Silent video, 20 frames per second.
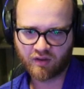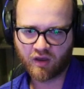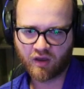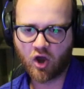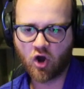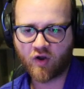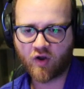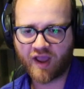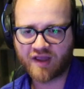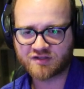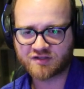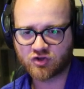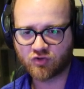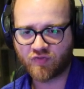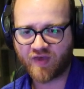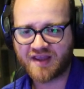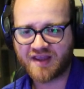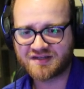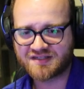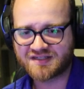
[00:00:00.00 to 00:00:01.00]
Okay, so
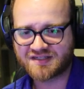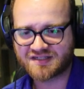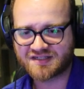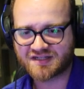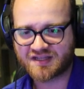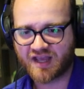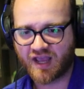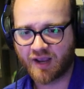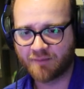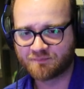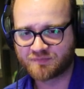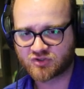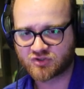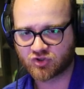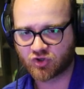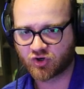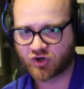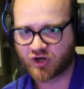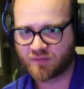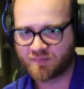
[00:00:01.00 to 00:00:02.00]
they skipped, so
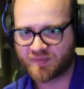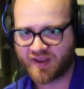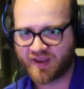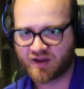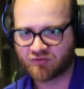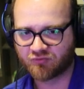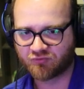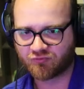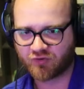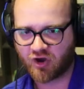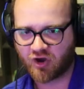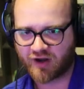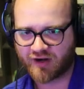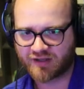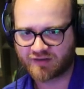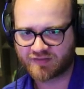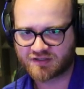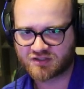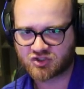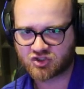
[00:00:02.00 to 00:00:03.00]
they're going to be
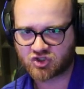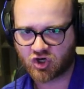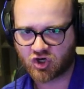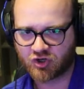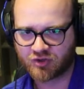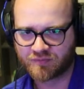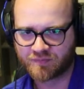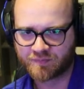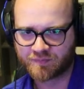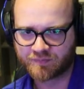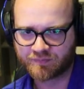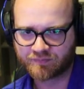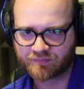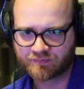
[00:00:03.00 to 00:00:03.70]
infinauting this turn.